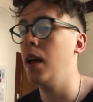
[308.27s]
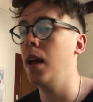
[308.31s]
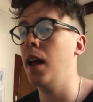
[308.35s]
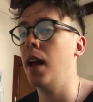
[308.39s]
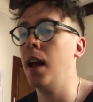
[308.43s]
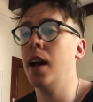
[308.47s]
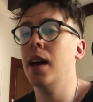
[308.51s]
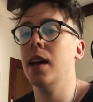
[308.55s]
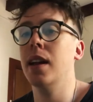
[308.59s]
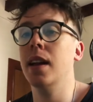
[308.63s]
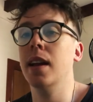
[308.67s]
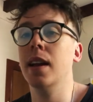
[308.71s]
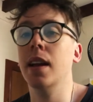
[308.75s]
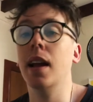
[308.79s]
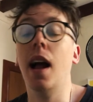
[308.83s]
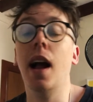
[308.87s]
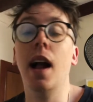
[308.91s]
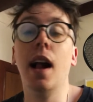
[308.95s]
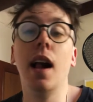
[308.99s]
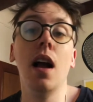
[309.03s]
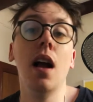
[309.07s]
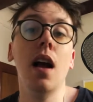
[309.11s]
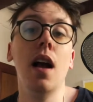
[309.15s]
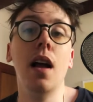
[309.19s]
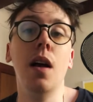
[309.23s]
And like, I
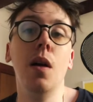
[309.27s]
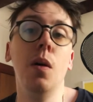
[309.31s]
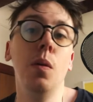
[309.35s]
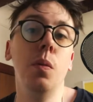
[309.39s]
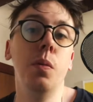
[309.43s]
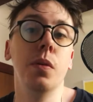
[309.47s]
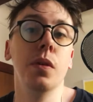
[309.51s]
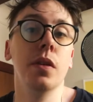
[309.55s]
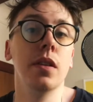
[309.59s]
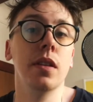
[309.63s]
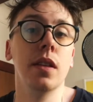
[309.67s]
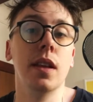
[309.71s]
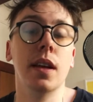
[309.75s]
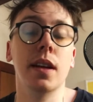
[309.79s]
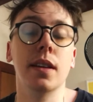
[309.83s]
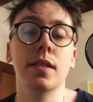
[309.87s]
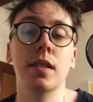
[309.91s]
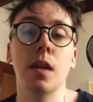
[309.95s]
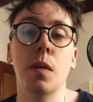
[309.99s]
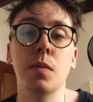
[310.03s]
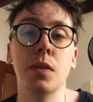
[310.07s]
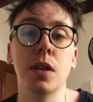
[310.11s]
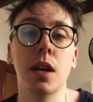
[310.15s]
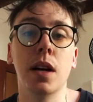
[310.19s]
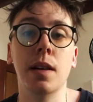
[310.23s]
can't help it, like
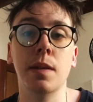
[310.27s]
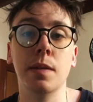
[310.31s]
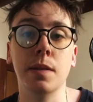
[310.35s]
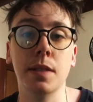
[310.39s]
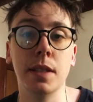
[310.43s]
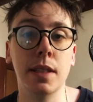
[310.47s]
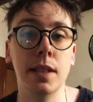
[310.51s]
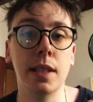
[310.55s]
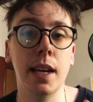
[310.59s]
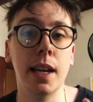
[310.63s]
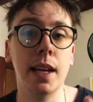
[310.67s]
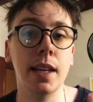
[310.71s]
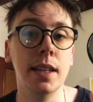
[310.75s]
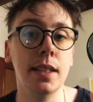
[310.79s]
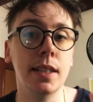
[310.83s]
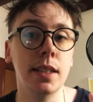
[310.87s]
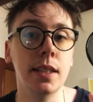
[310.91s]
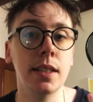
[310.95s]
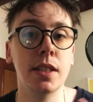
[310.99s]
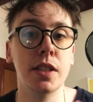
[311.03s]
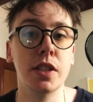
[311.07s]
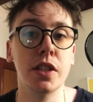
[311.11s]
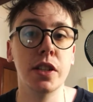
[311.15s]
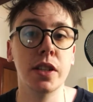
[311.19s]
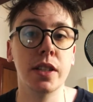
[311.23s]
sometimes the
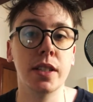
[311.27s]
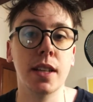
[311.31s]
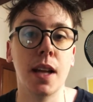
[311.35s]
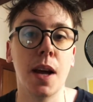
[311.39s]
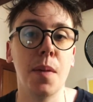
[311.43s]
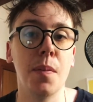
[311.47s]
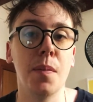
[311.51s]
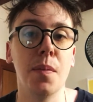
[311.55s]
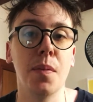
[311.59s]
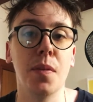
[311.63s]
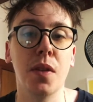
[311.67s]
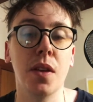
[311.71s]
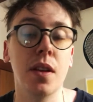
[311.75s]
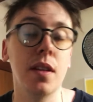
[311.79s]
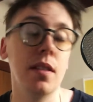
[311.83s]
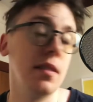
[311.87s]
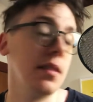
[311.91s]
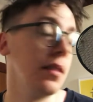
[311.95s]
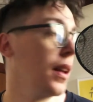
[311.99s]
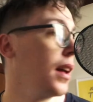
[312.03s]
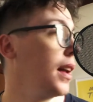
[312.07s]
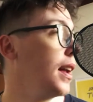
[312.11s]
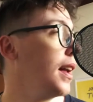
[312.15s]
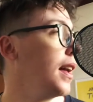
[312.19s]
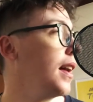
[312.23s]
S's just come,
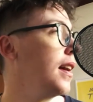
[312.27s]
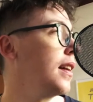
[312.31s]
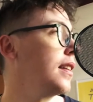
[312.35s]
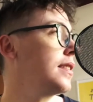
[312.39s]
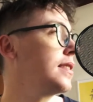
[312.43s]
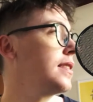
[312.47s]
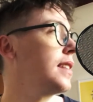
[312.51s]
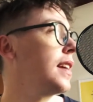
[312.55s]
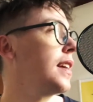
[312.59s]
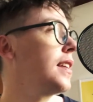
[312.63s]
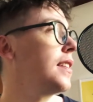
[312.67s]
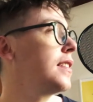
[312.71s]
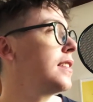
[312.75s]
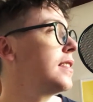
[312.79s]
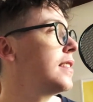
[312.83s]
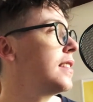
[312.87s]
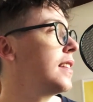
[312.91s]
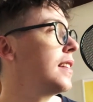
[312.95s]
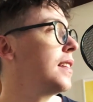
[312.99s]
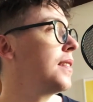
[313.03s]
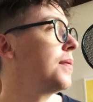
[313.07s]
I can't say this,